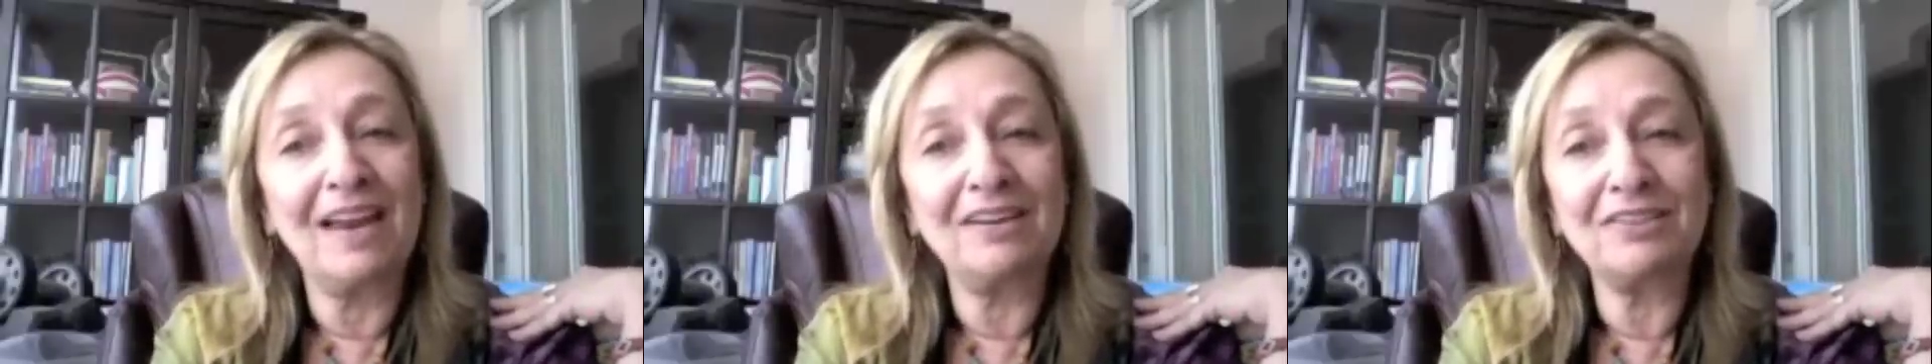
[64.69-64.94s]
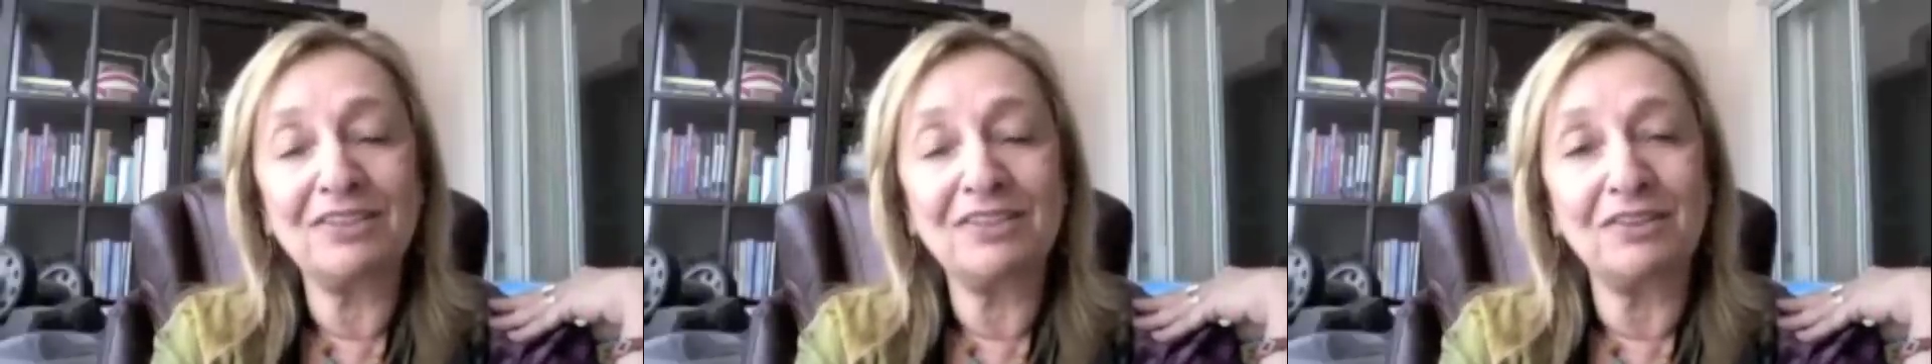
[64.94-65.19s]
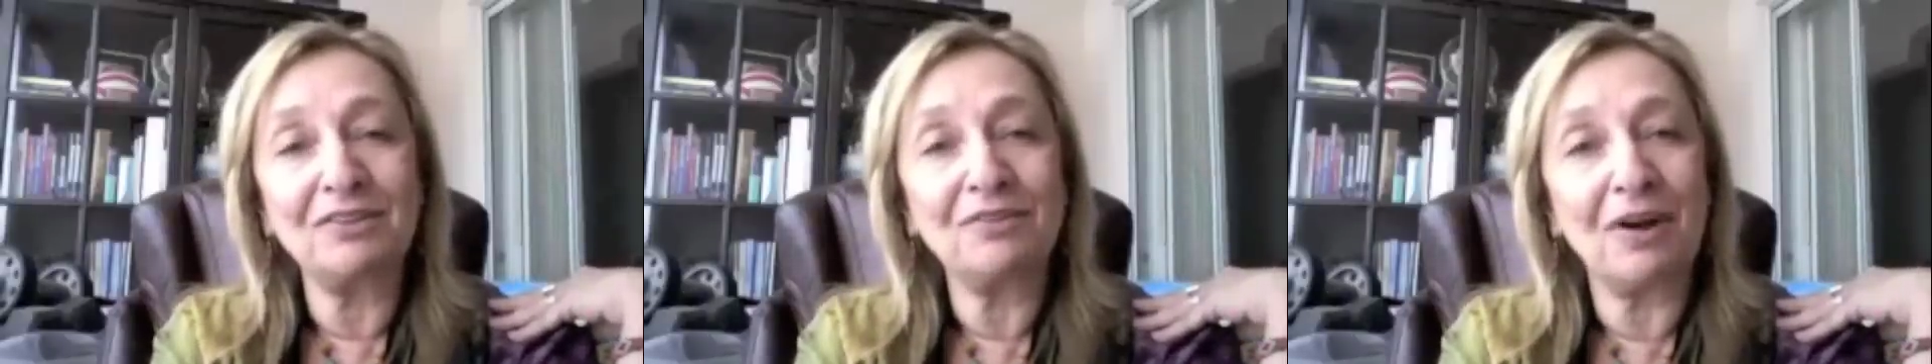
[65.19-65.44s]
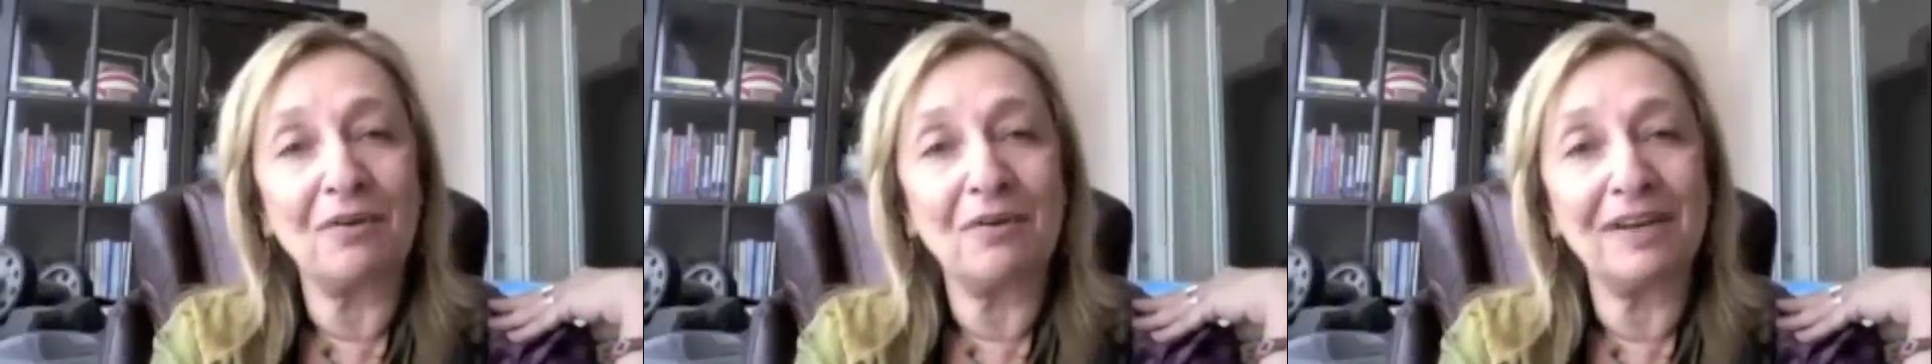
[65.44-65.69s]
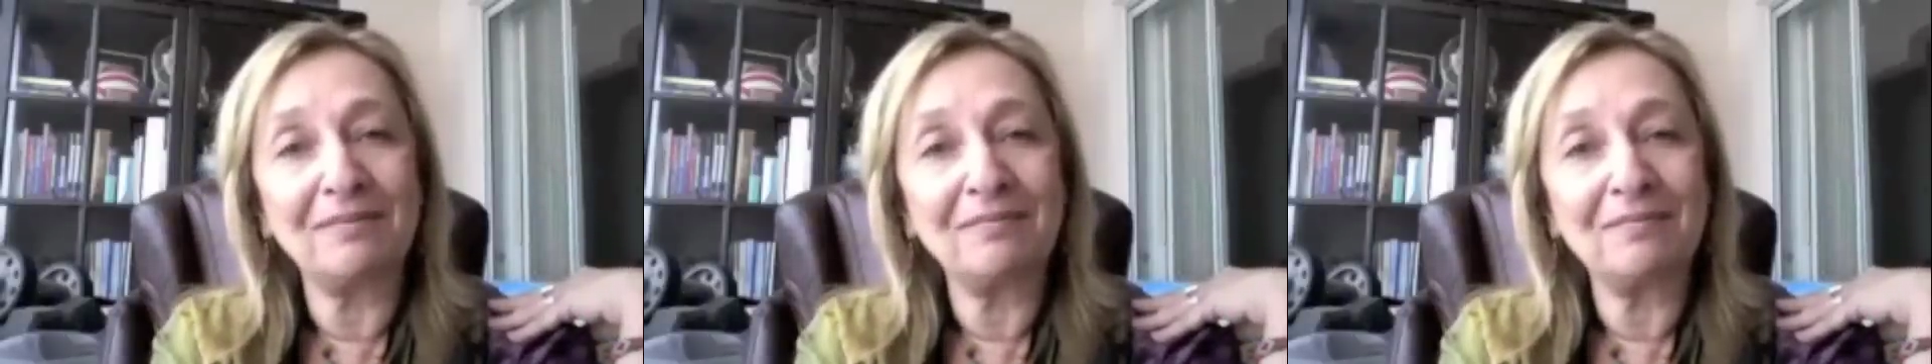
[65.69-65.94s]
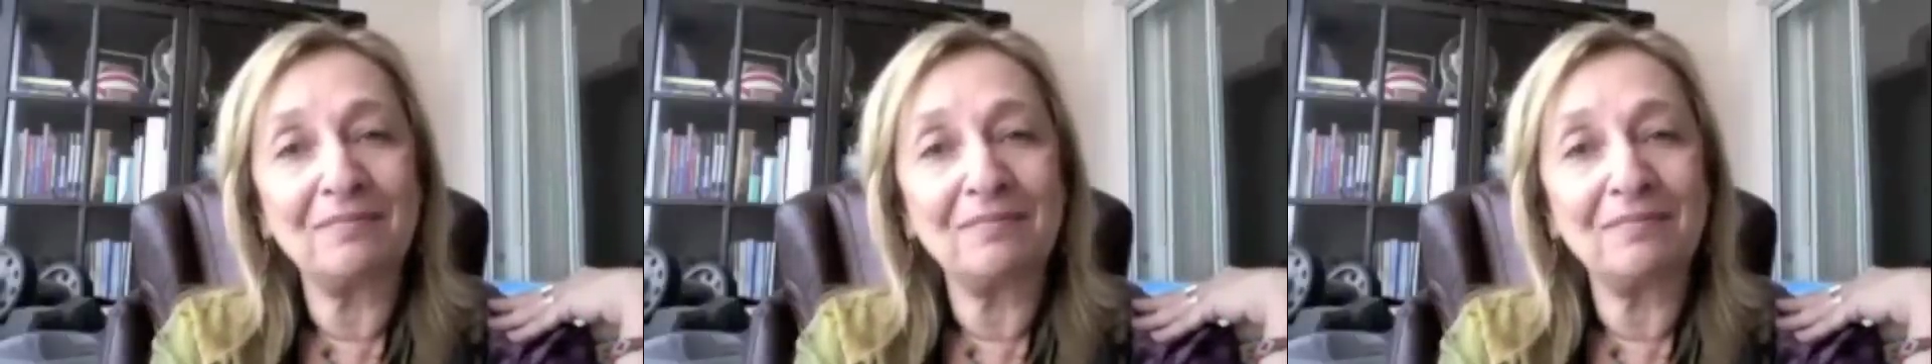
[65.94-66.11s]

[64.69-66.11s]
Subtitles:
you're still growing,